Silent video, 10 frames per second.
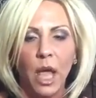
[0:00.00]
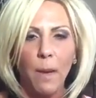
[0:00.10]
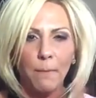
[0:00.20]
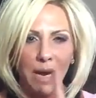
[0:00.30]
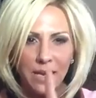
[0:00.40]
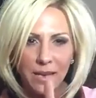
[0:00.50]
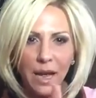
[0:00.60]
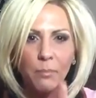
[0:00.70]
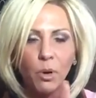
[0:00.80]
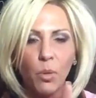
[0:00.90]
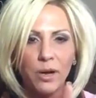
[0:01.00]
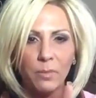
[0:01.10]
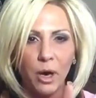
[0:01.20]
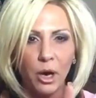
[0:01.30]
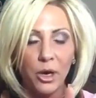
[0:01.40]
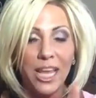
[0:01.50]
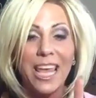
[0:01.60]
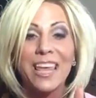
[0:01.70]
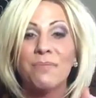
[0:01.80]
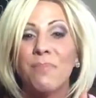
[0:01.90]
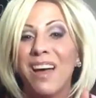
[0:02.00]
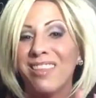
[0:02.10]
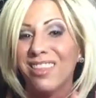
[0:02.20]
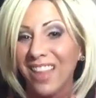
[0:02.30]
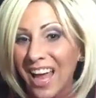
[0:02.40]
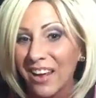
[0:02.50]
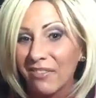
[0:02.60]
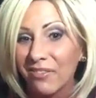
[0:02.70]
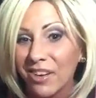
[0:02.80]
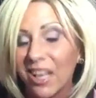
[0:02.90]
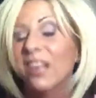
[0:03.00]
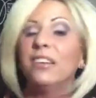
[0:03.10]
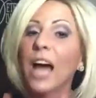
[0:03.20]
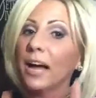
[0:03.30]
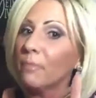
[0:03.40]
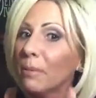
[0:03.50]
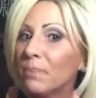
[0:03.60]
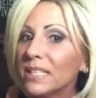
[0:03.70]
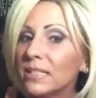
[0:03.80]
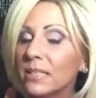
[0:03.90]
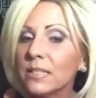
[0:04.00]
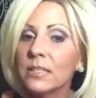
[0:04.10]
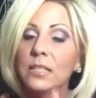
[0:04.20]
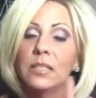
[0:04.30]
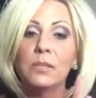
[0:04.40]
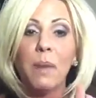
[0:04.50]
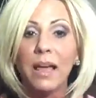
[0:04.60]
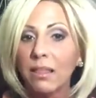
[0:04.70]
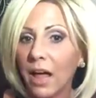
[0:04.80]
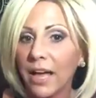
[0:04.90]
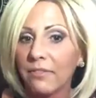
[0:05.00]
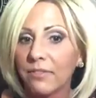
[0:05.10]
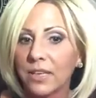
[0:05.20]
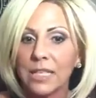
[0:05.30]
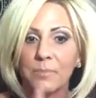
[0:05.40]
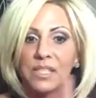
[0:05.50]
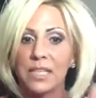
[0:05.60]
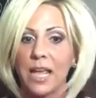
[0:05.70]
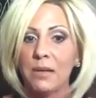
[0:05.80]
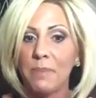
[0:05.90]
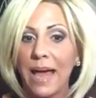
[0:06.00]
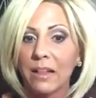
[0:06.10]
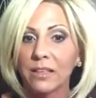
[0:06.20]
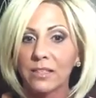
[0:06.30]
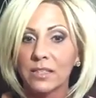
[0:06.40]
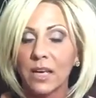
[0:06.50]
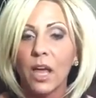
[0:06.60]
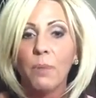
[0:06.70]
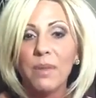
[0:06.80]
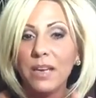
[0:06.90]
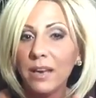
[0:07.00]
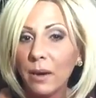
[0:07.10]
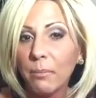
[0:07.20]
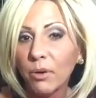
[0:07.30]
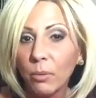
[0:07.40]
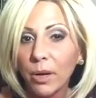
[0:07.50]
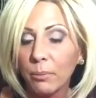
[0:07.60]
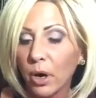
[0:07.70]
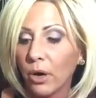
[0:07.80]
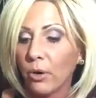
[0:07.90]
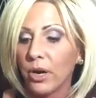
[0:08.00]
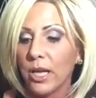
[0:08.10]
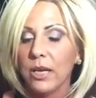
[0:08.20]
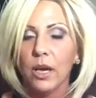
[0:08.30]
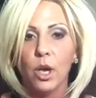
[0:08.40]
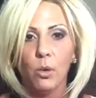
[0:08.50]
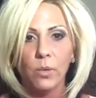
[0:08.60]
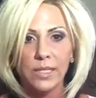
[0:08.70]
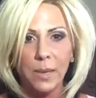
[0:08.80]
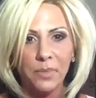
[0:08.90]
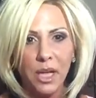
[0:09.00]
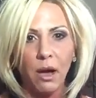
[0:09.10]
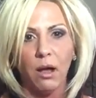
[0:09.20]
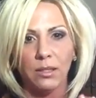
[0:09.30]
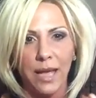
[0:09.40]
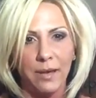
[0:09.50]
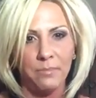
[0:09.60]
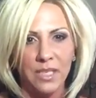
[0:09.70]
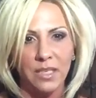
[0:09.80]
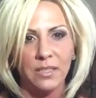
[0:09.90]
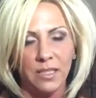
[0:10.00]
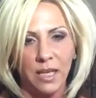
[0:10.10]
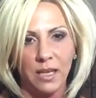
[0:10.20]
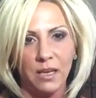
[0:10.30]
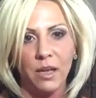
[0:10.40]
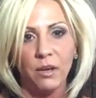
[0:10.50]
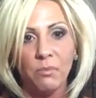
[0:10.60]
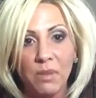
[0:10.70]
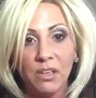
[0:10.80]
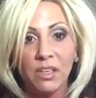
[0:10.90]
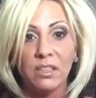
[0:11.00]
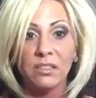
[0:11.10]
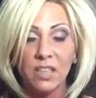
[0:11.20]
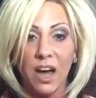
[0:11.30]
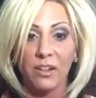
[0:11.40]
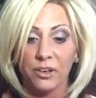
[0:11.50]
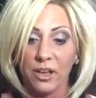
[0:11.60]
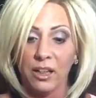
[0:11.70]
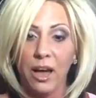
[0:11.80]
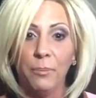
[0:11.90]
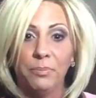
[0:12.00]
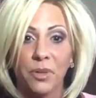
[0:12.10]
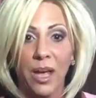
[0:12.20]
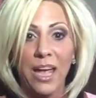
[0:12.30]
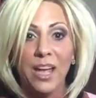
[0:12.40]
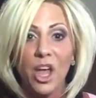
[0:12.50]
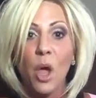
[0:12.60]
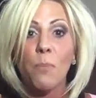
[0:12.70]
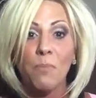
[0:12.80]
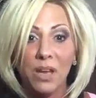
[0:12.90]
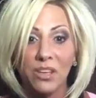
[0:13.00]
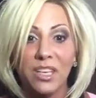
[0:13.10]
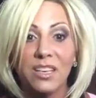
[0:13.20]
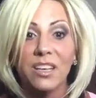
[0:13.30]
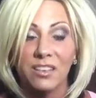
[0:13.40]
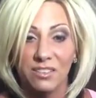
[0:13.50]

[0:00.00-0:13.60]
my number one priority in my life, not my business, this is my life because I'm staying balanced. My number one priority was something called MDC, $1 Million Club, okay? $1 million,